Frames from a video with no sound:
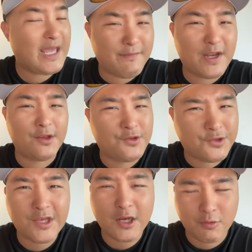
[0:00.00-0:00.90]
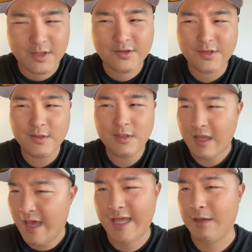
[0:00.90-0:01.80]
even in secret
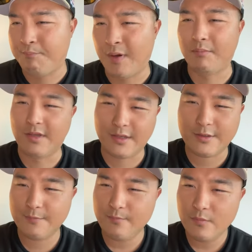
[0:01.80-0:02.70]
and in public.